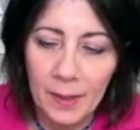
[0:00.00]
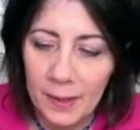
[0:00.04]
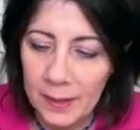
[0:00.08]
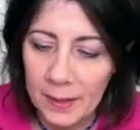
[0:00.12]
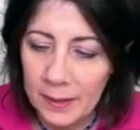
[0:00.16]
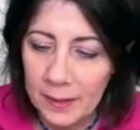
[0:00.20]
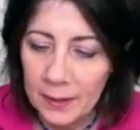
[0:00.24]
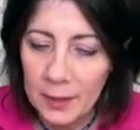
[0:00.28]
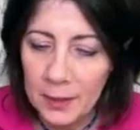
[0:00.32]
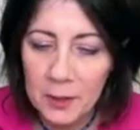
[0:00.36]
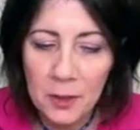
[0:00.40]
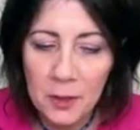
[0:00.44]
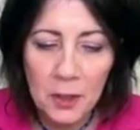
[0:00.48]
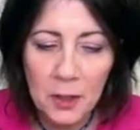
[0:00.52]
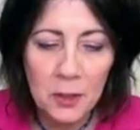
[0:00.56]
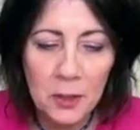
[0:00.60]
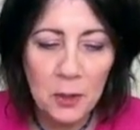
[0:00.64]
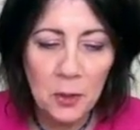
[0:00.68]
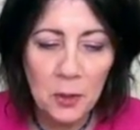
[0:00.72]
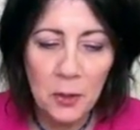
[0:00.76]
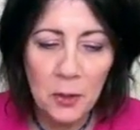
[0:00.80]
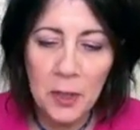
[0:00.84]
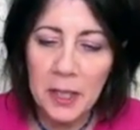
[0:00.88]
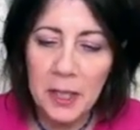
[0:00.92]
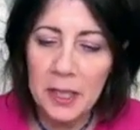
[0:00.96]
She's just
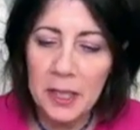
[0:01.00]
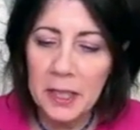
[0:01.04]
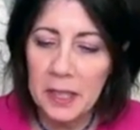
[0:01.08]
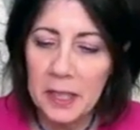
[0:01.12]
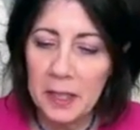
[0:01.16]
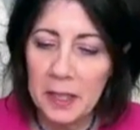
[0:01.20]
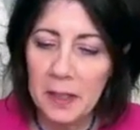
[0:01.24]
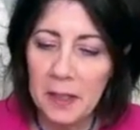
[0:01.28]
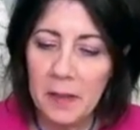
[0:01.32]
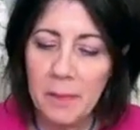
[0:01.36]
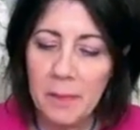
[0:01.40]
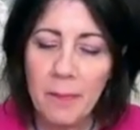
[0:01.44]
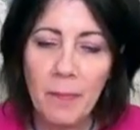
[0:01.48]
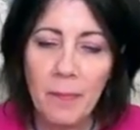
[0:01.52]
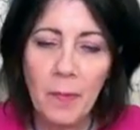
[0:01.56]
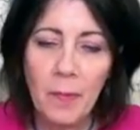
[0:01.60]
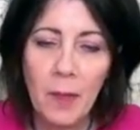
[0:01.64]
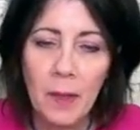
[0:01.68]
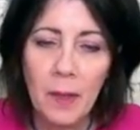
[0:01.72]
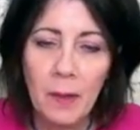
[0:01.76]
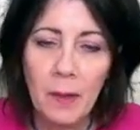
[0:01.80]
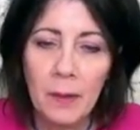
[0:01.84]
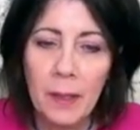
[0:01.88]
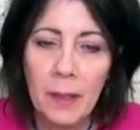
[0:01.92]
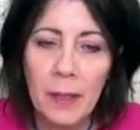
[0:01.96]
joining in.
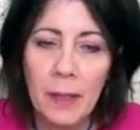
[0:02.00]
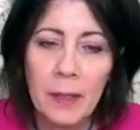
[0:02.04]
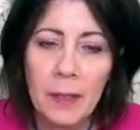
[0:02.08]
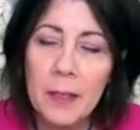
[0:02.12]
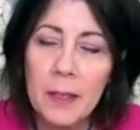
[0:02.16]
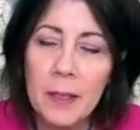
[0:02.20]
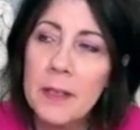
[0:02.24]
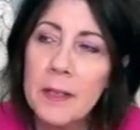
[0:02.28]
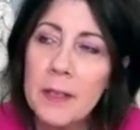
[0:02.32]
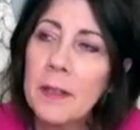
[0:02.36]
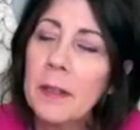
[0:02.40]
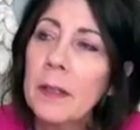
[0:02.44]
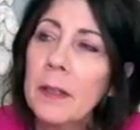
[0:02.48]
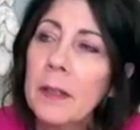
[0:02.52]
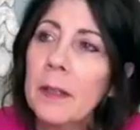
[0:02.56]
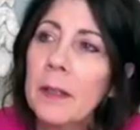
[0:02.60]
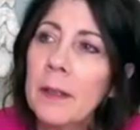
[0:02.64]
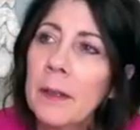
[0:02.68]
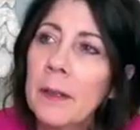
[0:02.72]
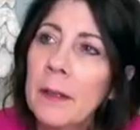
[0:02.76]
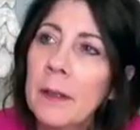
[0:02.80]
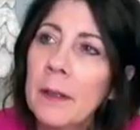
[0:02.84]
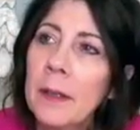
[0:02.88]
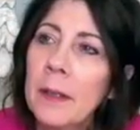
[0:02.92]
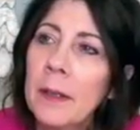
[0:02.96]
Okay, is it
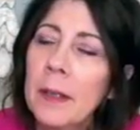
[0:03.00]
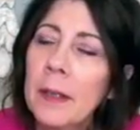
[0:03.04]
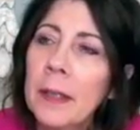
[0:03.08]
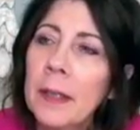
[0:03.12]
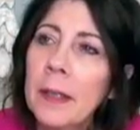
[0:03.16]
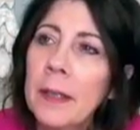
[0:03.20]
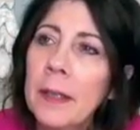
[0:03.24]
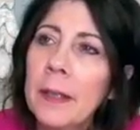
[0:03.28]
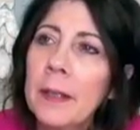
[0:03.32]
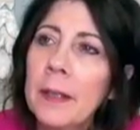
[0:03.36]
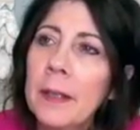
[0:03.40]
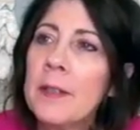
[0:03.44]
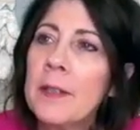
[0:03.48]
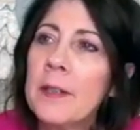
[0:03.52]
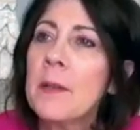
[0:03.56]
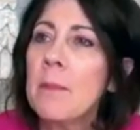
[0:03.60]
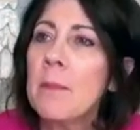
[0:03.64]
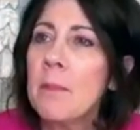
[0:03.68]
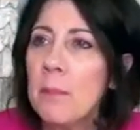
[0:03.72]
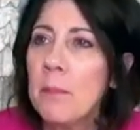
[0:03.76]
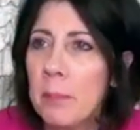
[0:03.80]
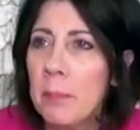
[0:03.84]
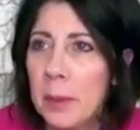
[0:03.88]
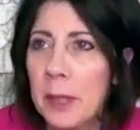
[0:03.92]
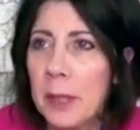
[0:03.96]
in uh, A? It's
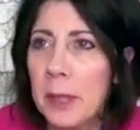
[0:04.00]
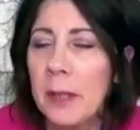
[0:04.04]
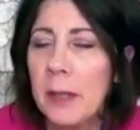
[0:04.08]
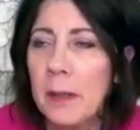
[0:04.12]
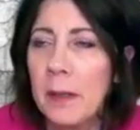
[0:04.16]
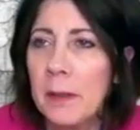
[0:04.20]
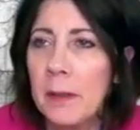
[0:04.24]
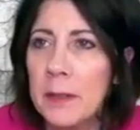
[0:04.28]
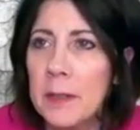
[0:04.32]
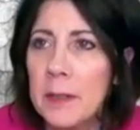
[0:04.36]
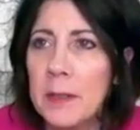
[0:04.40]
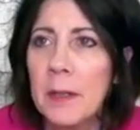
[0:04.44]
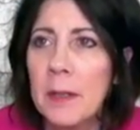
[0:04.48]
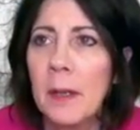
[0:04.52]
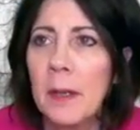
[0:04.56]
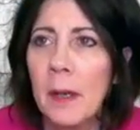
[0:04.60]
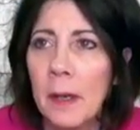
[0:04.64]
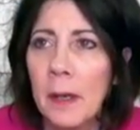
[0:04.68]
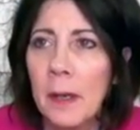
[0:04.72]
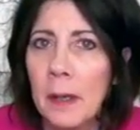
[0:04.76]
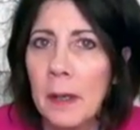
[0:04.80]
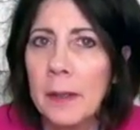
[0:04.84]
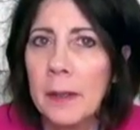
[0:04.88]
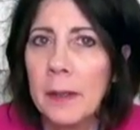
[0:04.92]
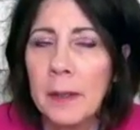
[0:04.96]
in B. Is it
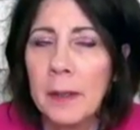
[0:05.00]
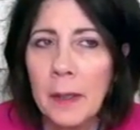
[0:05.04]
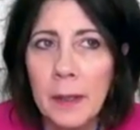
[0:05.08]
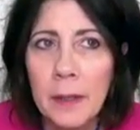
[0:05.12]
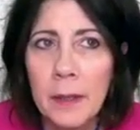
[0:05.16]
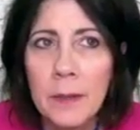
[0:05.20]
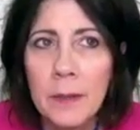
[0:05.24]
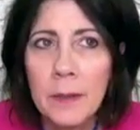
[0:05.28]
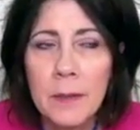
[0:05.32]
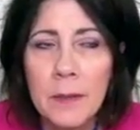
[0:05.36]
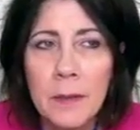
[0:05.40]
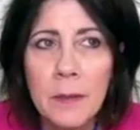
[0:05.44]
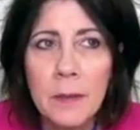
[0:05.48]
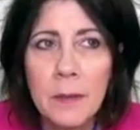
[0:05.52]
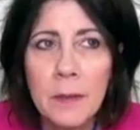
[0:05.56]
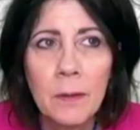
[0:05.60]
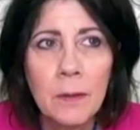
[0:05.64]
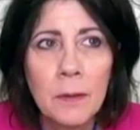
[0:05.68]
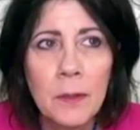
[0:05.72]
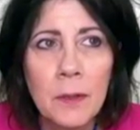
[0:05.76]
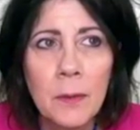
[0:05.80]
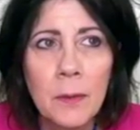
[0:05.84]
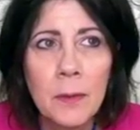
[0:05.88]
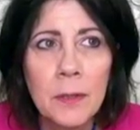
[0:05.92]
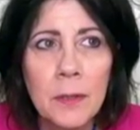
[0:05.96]
odd? Yes.
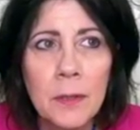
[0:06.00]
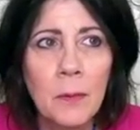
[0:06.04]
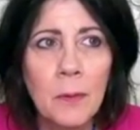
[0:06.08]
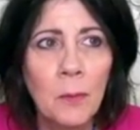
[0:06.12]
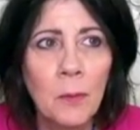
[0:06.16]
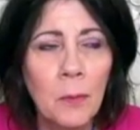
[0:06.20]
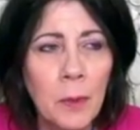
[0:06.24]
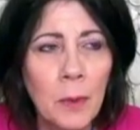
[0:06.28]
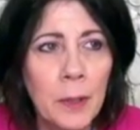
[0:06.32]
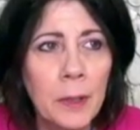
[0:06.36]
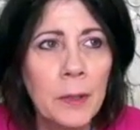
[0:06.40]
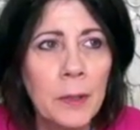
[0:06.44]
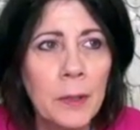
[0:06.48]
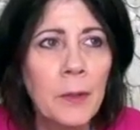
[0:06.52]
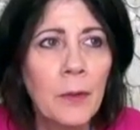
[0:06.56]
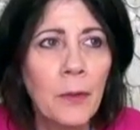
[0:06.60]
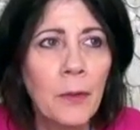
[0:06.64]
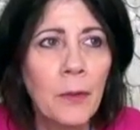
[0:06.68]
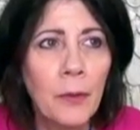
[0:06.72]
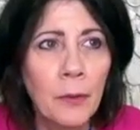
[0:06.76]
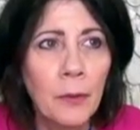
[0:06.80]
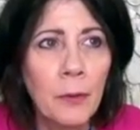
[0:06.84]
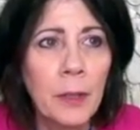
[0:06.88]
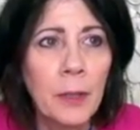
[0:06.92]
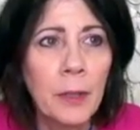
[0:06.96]
So is it one?
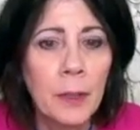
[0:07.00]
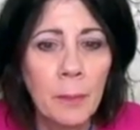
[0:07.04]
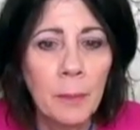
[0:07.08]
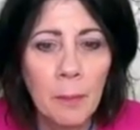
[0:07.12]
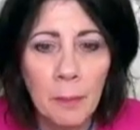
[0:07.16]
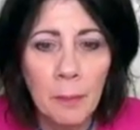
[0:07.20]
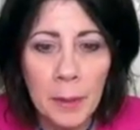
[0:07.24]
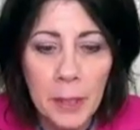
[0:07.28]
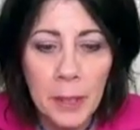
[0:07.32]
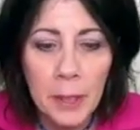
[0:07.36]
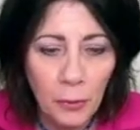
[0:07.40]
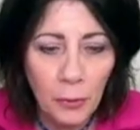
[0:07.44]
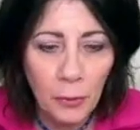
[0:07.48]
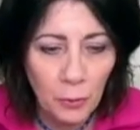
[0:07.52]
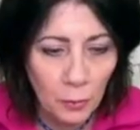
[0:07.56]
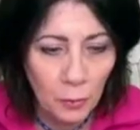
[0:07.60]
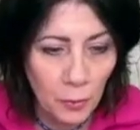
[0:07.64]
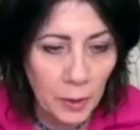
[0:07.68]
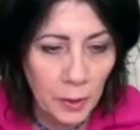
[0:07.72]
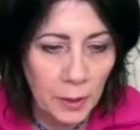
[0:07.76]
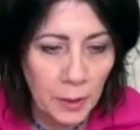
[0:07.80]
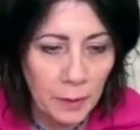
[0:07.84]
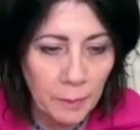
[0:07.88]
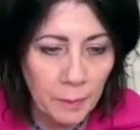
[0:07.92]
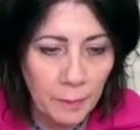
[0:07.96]
Three.
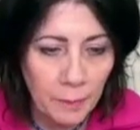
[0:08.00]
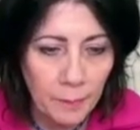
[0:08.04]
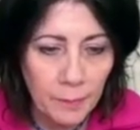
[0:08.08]
B3.